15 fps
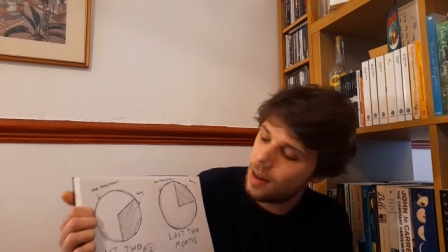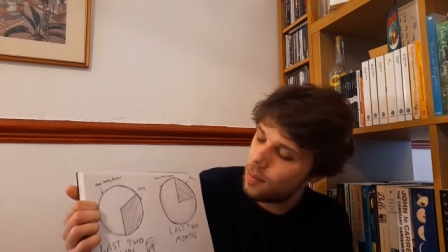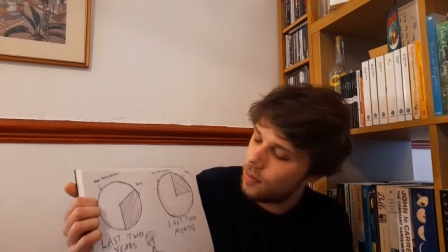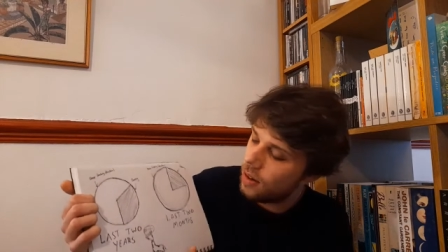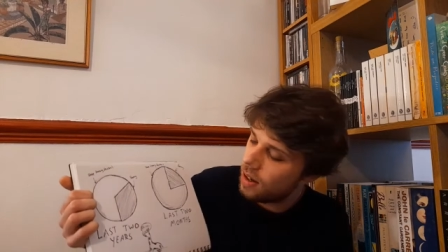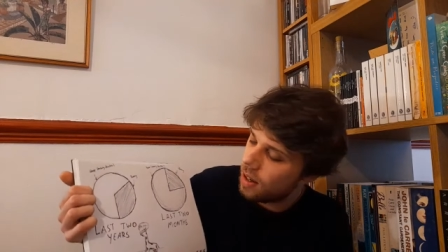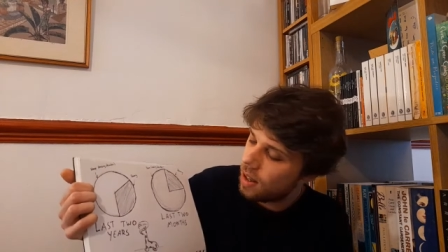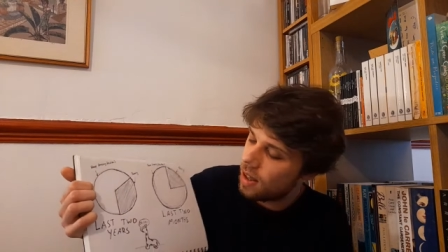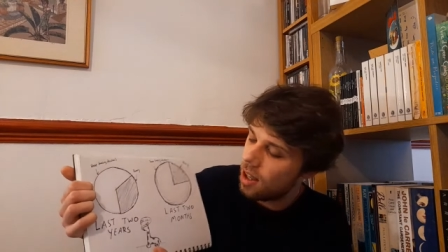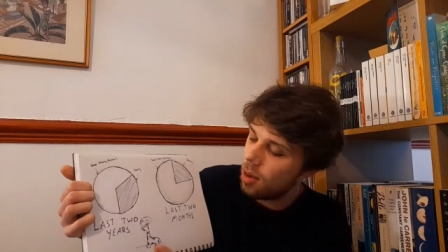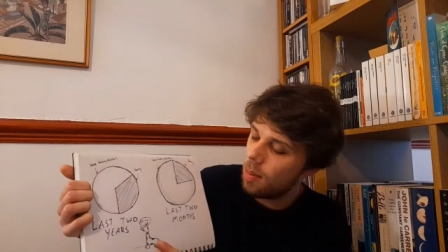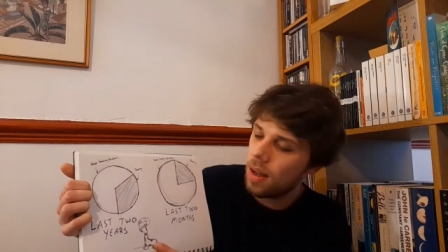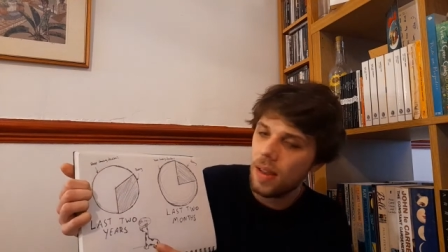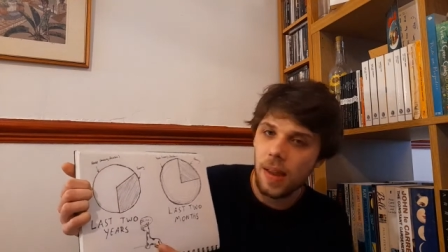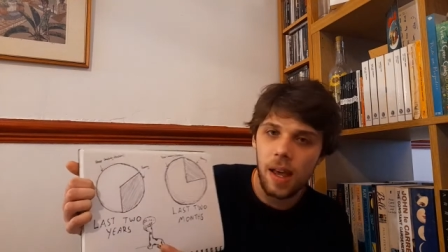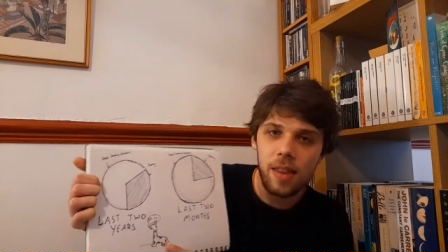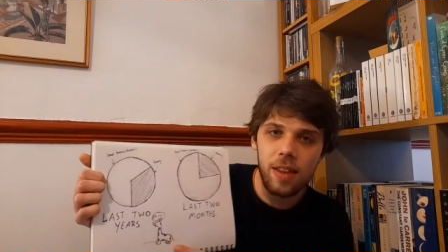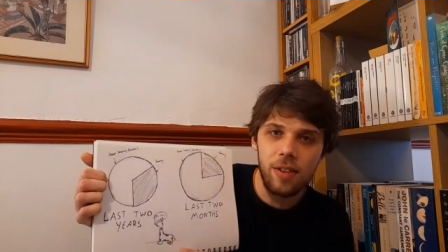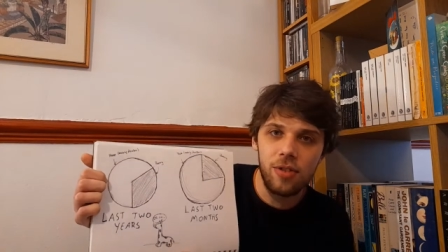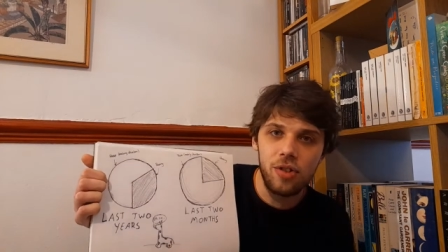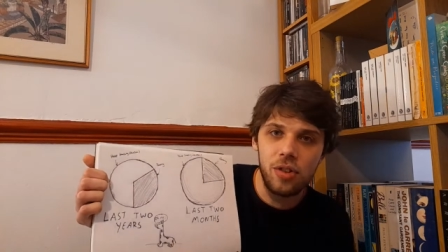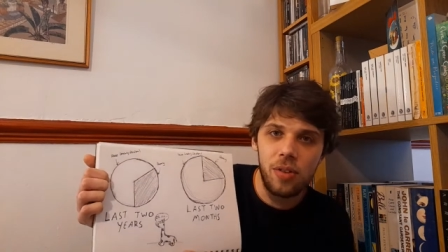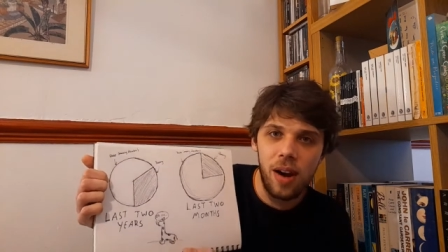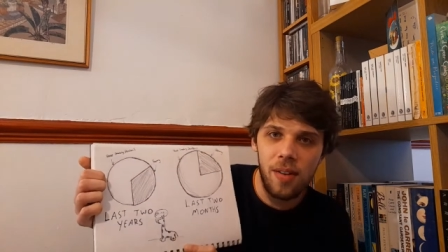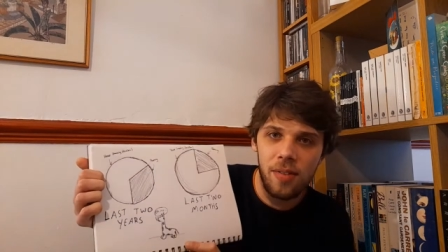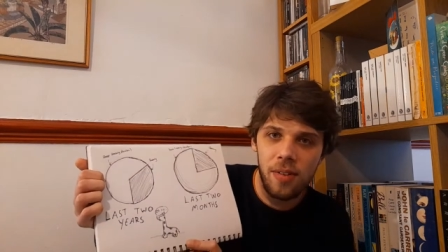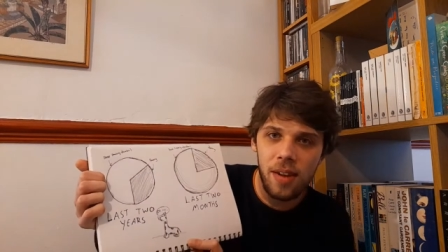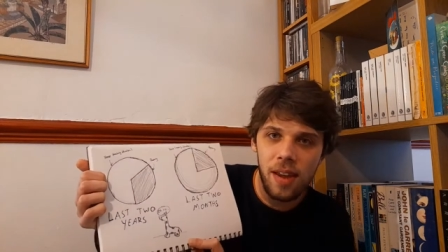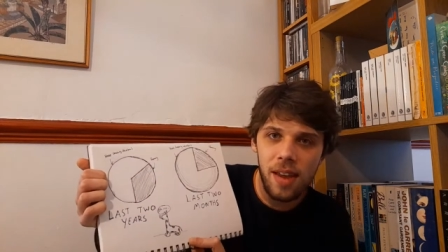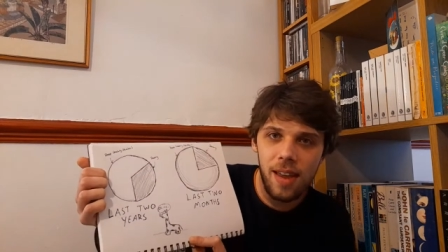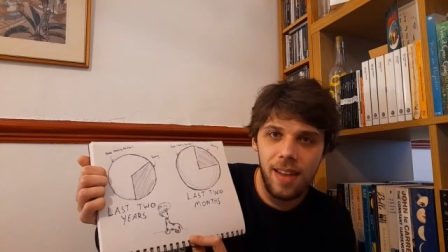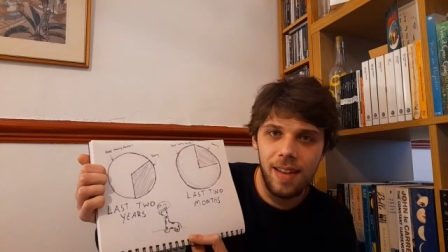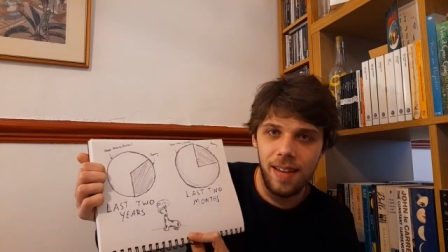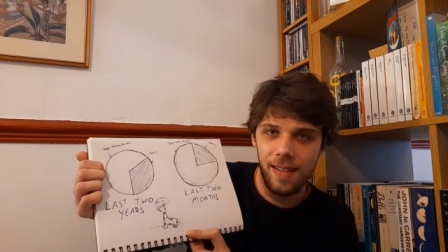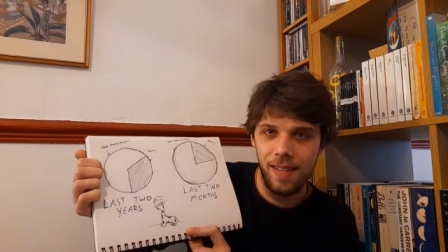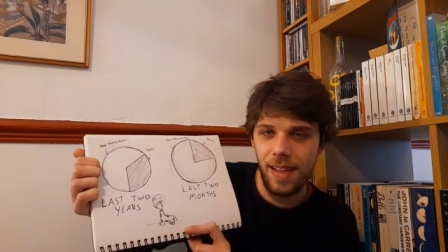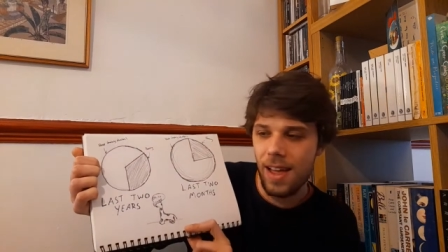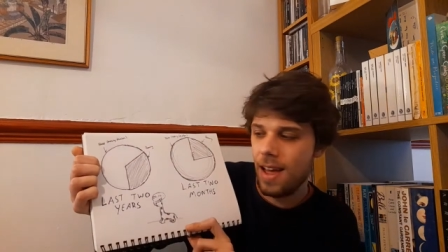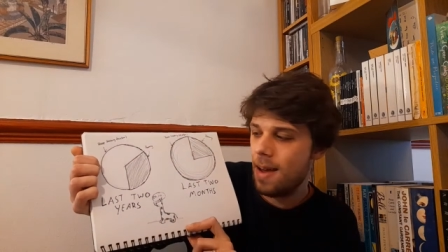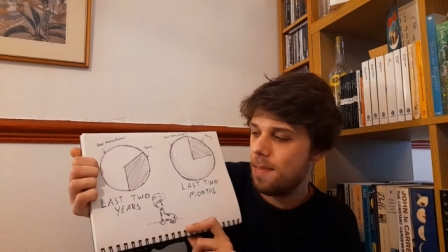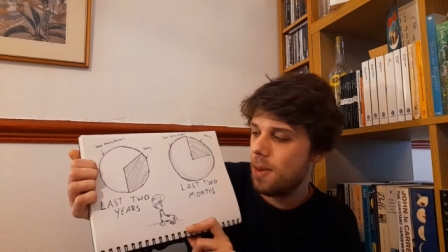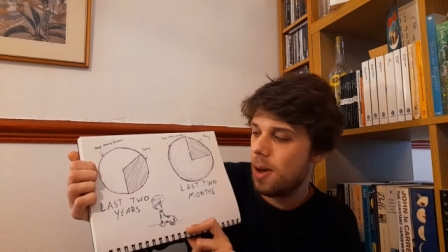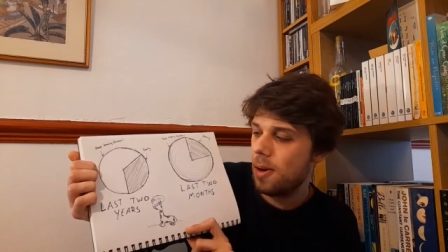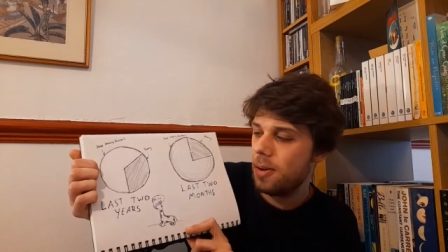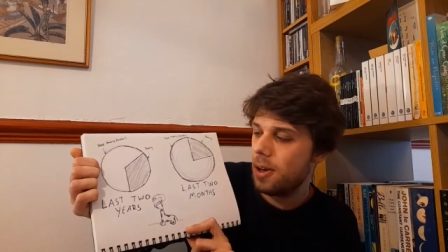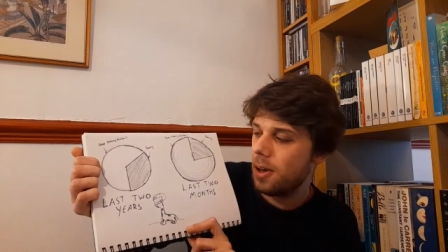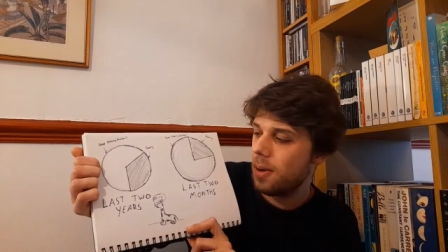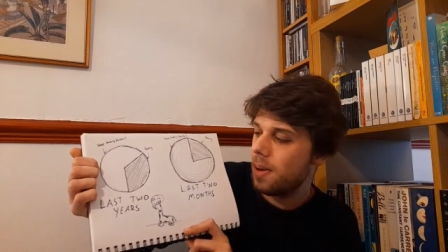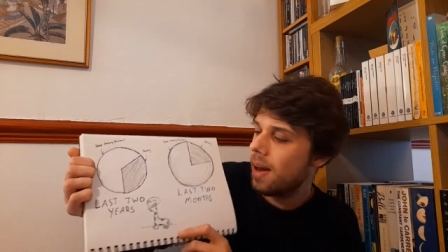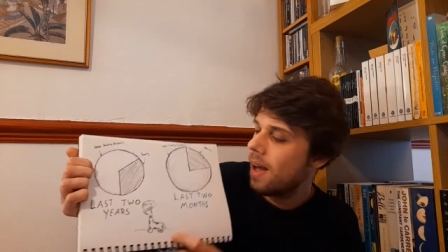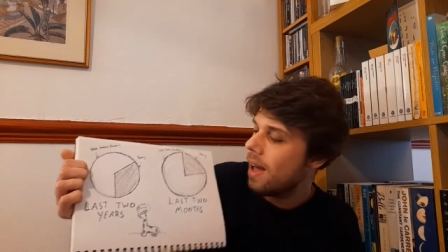I'm feeling a little bit like this giraffe here. Oh no.